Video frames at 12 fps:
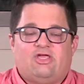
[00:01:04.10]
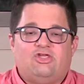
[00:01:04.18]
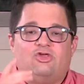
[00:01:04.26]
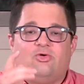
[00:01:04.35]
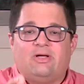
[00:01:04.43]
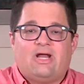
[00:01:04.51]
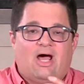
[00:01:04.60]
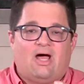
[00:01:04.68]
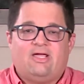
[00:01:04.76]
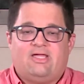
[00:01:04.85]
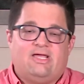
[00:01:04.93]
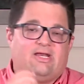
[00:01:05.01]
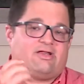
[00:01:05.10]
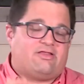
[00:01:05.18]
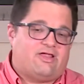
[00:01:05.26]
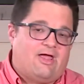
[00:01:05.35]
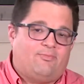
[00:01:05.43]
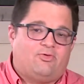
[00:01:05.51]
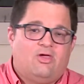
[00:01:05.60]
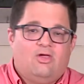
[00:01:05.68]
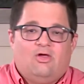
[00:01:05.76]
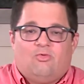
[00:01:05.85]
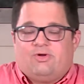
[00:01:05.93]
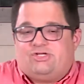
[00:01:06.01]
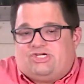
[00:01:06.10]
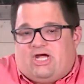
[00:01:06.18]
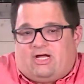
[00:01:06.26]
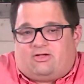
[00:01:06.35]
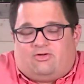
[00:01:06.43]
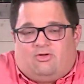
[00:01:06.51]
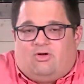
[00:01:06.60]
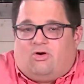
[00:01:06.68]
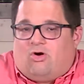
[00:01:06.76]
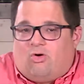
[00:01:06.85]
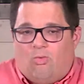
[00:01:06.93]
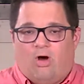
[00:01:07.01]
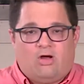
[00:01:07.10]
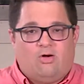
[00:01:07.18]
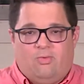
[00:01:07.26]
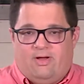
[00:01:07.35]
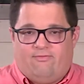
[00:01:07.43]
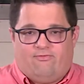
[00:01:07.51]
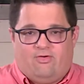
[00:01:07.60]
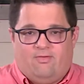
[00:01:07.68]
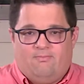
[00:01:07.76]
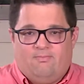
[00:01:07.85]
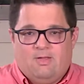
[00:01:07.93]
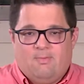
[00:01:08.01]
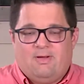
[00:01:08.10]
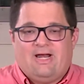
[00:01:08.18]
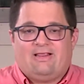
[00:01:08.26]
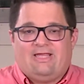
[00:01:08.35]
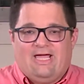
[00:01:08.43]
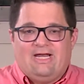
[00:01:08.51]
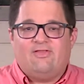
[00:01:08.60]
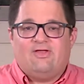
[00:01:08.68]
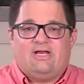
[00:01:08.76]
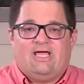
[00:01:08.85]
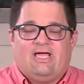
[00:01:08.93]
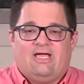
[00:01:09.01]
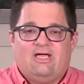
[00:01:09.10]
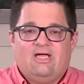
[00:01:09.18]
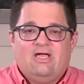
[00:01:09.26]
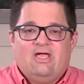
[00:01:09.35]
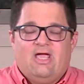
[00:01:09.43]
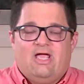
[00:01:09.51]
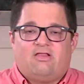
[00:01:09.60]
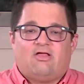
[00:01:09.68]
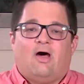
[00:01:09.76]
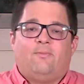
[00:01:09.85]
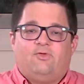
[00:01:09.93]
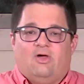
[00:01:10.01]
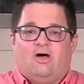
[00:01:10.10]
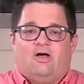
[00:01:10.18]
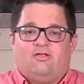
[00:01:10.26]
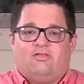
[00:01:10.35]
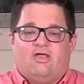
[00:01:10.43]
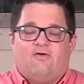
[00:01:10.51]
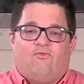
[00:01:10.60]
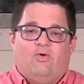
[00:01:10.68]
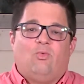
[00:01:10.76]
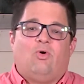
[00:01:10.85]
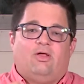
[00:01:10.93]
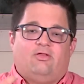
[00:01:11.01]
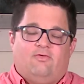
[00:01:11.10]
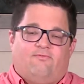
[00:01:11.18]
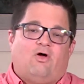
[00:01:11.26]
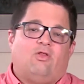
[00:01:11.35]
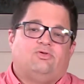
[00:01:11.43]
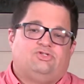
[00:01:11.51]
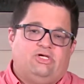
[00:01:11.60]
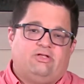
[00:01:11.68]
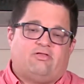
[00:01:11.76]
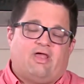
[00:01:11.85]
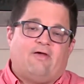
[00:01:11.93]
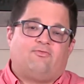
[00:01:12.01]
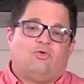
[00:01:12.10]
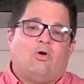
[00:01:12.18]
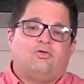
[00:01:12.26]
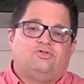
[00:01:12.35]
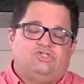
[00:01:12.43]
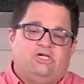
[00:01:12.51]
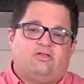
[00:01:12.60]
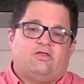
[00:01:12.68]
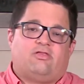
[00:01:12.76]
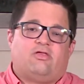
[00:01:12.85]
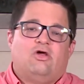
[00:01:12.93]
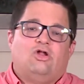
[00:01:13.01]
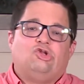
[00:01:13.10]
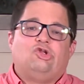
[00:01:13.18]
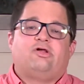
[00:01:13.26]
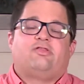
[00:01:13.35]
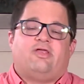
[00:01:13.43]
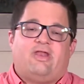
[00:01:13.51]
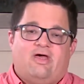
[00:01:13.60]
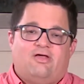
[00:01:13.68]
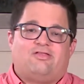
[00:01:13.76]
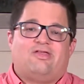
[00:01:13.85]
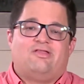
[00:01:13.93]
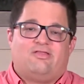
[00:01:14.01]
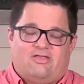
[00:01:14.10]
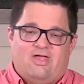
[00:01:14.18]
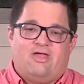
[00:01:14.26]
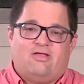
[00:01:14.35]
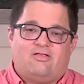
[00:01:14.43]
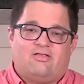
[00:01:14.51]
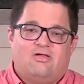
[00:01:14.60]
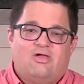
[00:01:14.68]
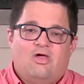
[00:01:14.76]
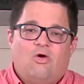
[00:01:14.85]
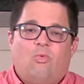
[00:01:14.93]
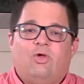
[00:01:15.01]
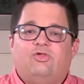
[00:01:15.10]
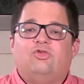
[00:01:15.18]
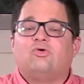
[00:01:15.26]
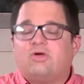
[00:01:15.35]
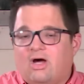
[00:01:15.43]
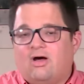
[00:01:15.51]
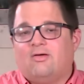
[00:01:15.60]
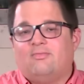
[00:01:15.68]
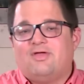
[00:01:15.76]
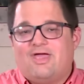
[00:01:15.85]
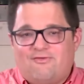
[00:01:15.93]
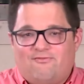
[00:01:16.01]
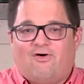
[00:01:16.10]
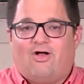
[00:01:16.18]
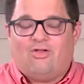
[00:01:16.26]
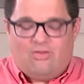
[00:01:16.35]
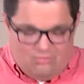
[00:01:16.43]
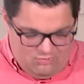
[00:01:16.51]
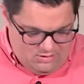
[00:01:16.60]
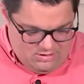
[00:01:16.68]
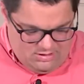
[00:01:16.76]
you and I can accept, reject, or walk away from. But at the end of the day, it's up to us if we want to follow Jesus. After all, Jesus looks at us and says, "Will you come and follow